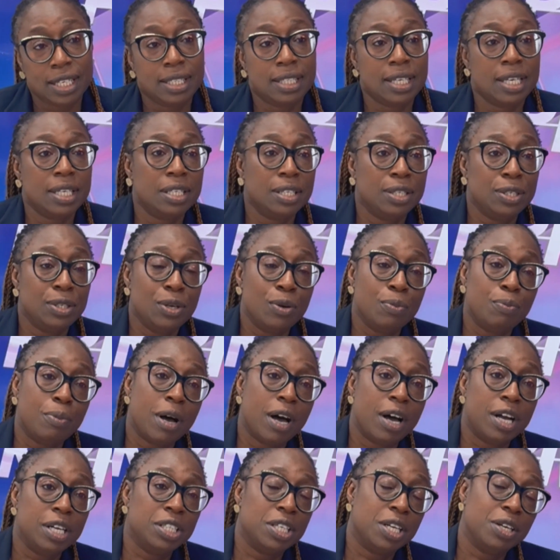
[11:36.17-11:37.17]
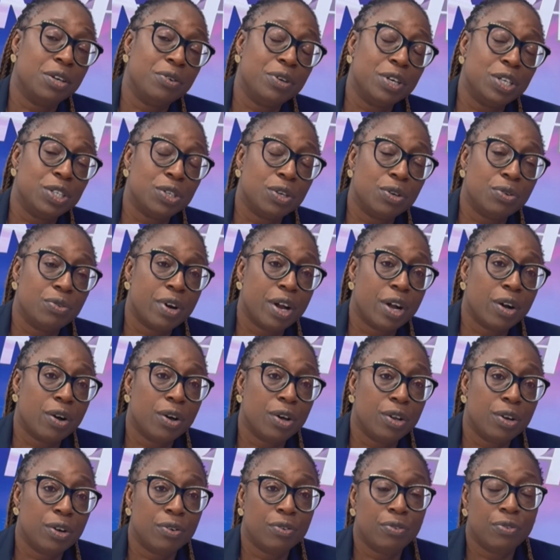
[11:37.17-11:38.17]
set a new power generation
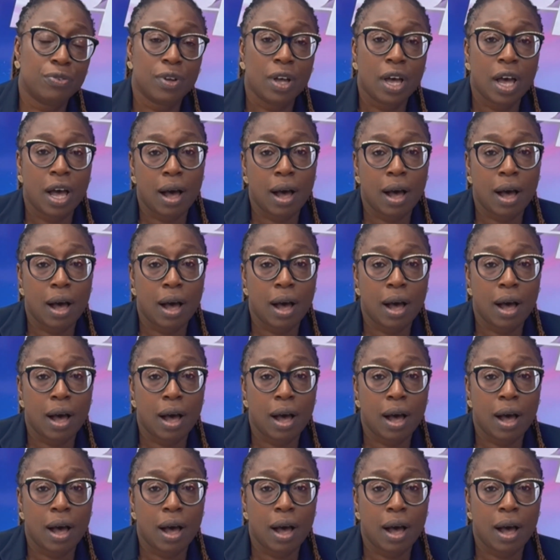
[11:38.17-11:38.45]
record of